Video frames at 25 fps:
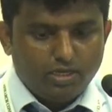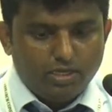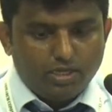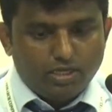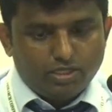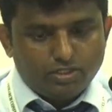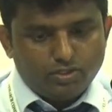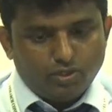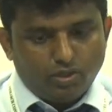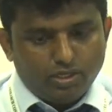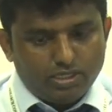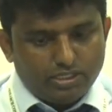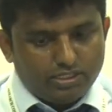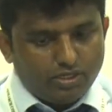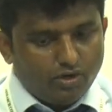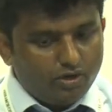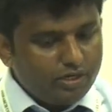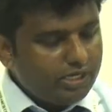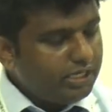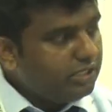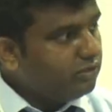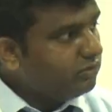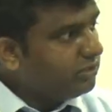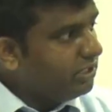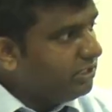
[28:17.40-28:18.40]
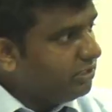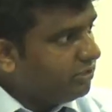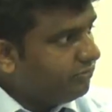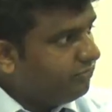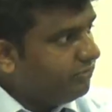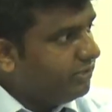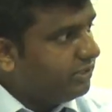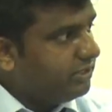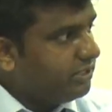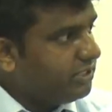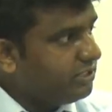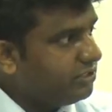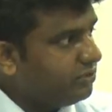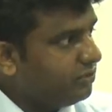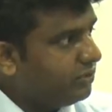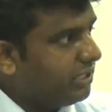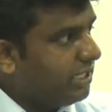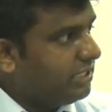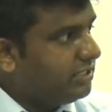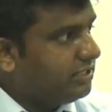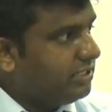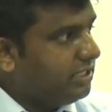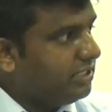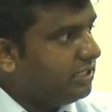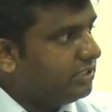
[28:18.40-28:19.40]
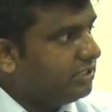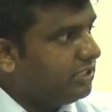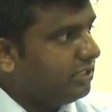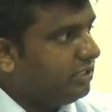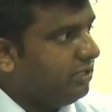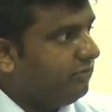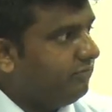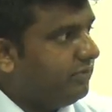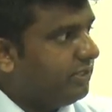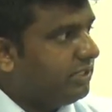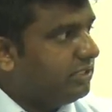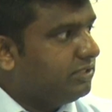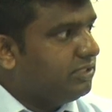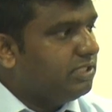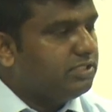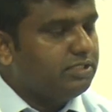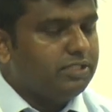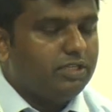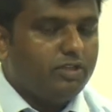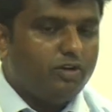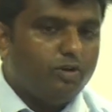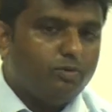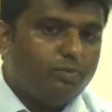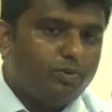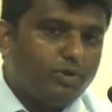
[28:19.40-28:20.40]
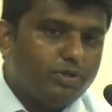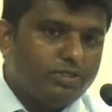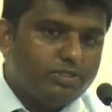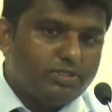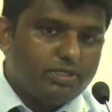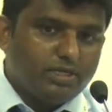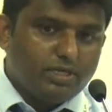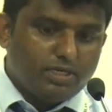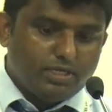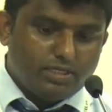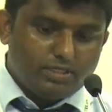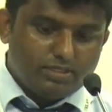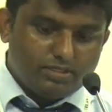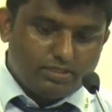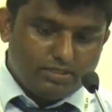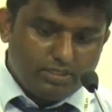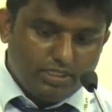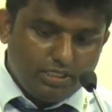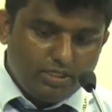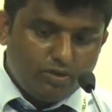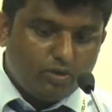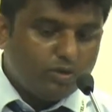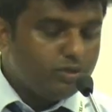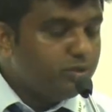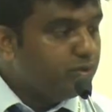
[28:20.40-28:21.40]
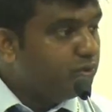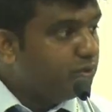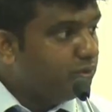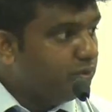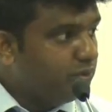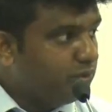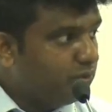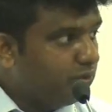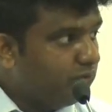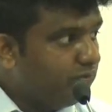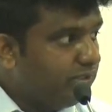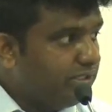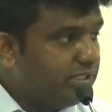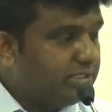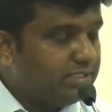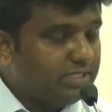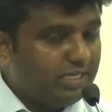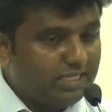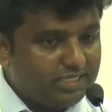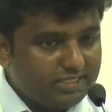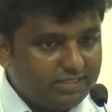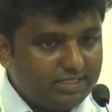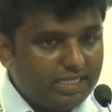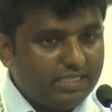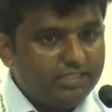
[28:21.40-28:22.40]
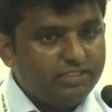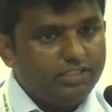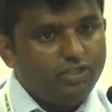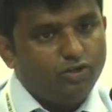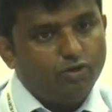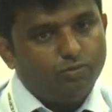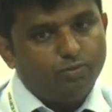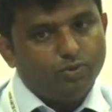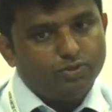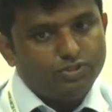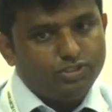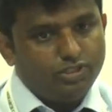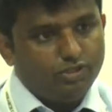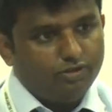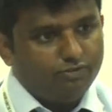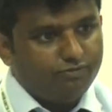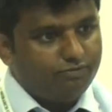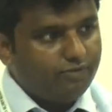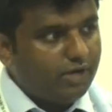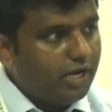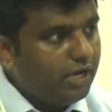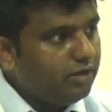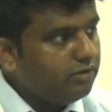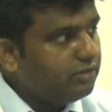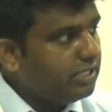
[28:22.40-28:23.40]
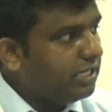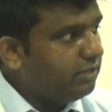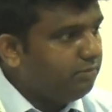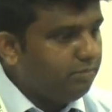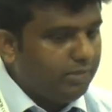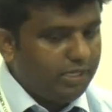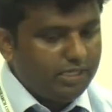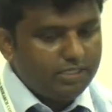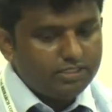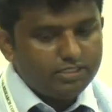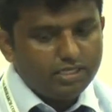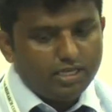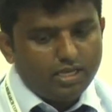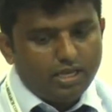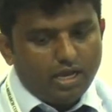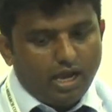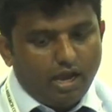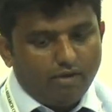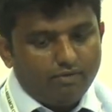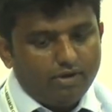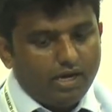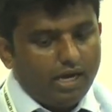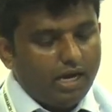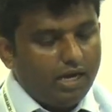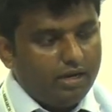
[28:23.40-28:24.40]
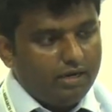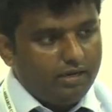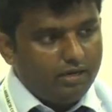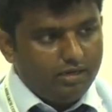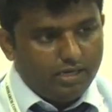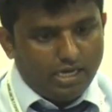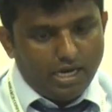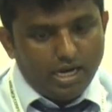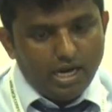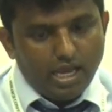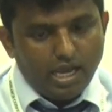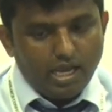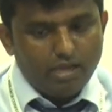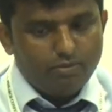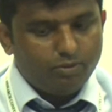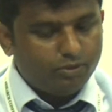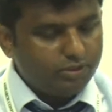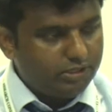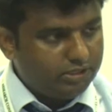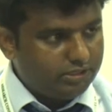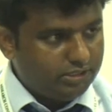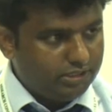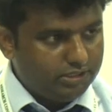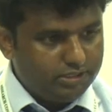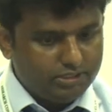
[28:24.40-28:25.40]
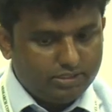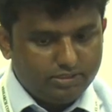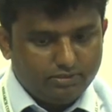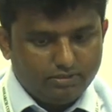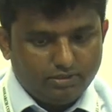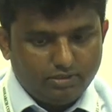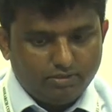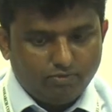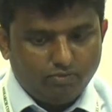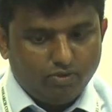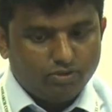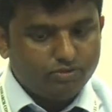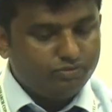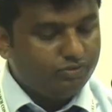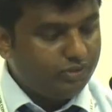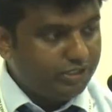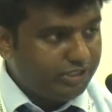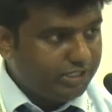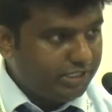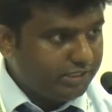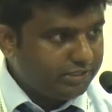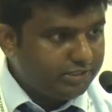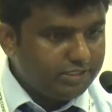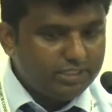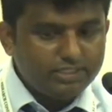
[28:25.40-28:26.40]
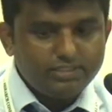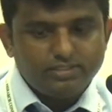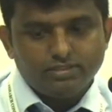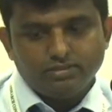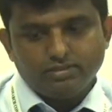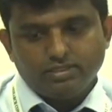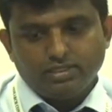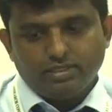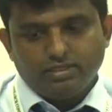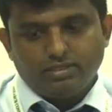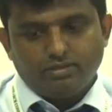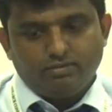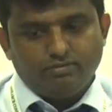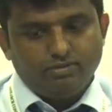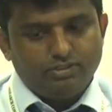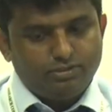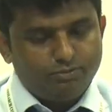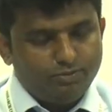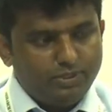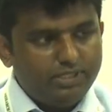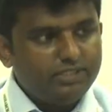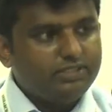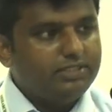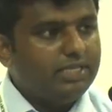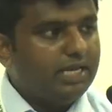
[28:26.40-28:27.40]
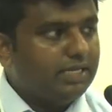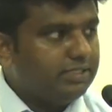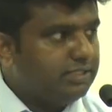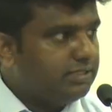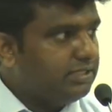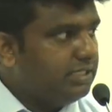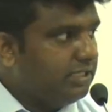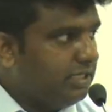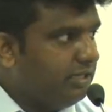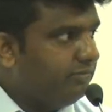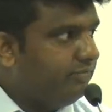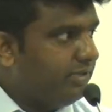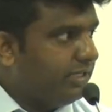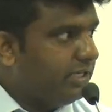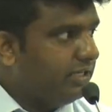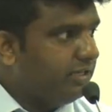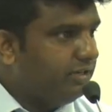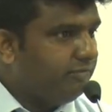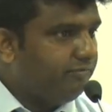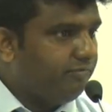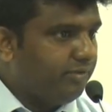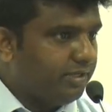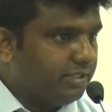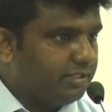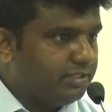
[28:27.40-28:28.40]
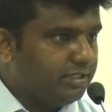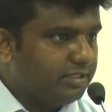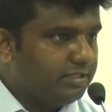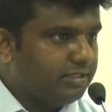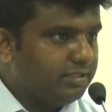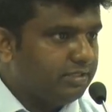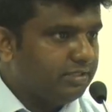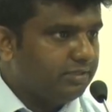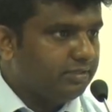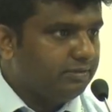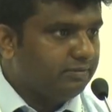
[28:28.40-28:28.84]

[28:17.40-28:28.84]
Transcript: So according to the interference, you can see the significance is 0.022, which is less than 0.05. That means our null hypothesis was rejected, which means there is a significant differences.